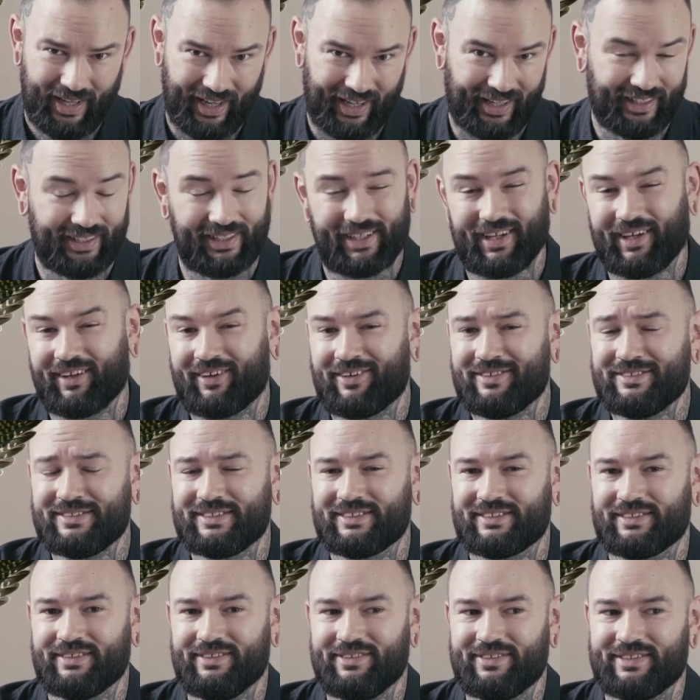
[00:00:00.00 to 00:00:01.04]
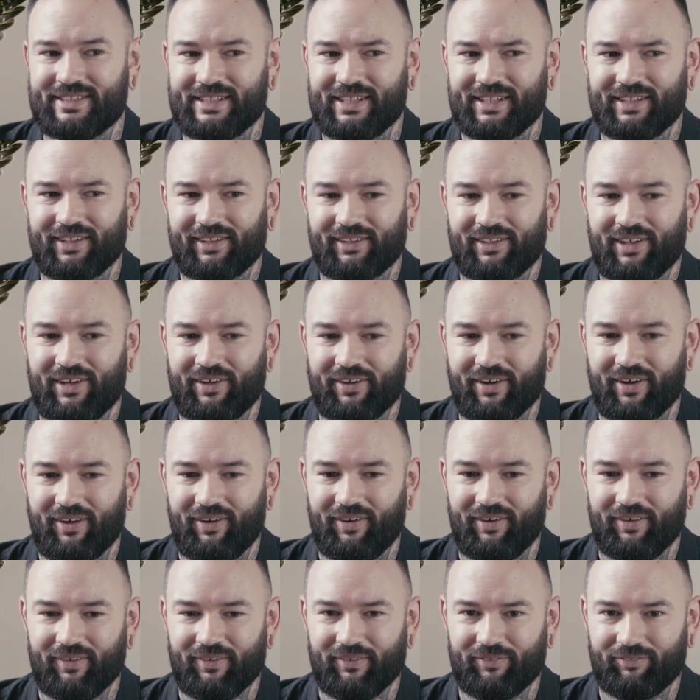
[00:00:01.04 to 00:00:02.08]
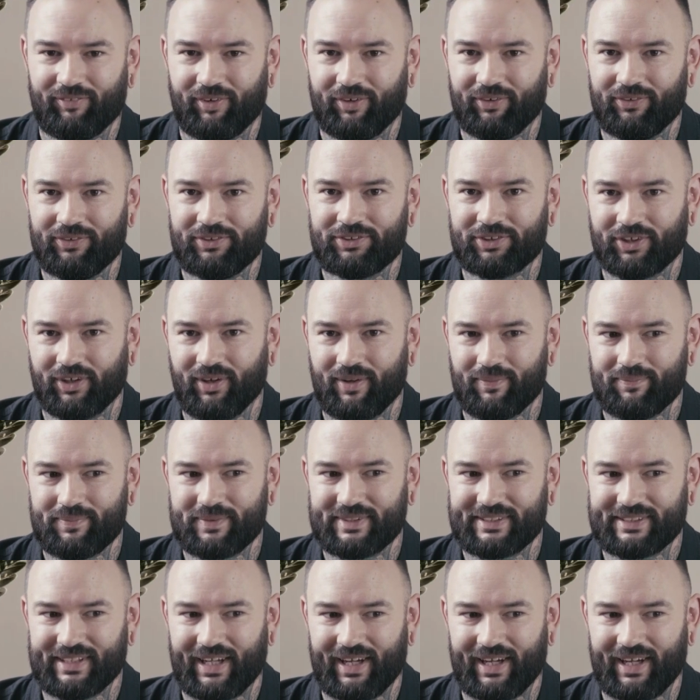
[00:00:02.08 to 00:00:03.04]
I like it because you see it a lot on road trips,